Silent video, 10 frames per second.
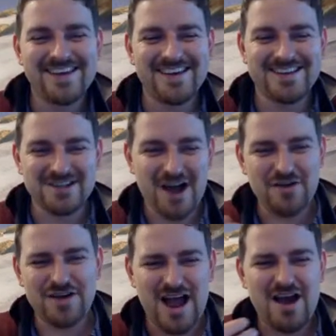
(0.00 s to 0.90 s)
So
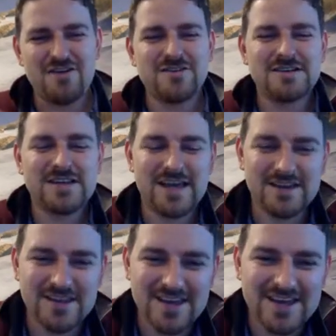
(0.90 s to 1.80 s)
how
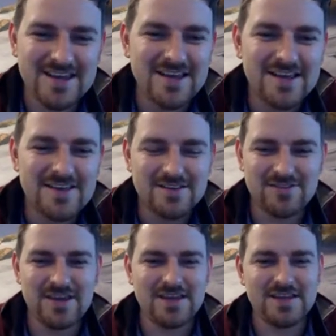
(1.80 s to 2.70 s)
can they
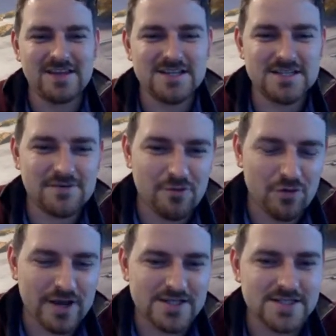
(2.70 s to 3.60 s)
take these
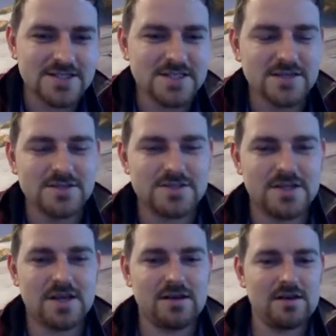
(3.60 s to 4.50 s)
forecasting
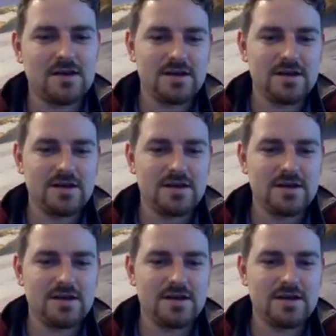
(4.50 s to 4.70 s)
skills and